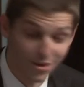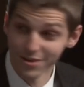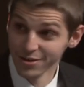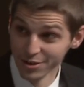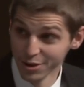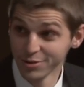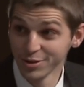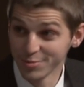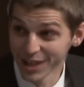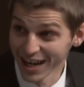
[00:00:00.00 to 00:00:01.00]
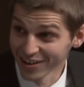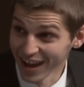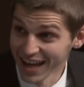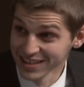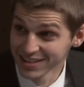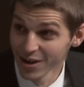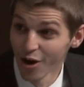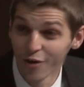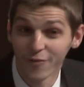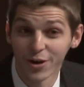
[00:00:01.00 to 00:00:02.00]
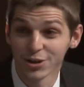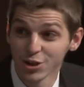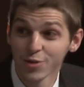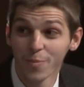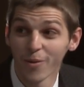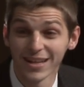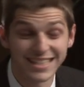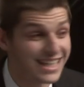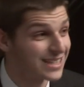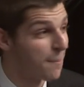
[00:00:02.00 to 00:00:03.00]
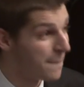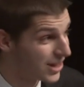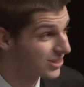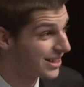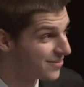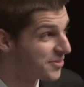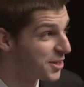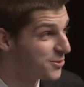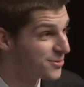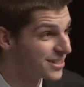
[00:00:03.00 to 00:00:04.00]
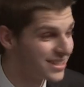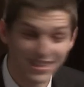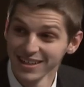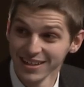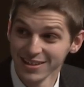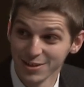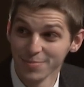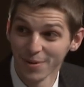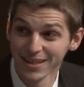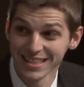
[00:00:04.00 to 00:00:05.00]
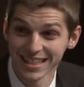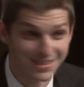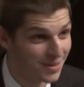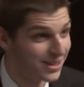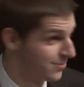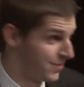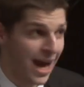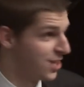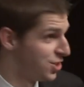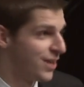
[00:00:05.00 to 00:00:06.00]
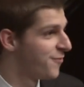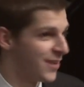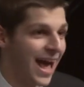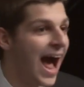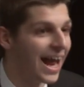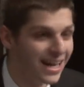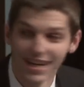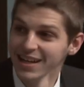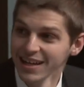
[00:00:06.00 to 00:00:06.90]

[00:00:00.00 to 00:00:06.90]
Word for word: your your YouTube channel has over two point six million views. two point six million. Yeah, cheers for that.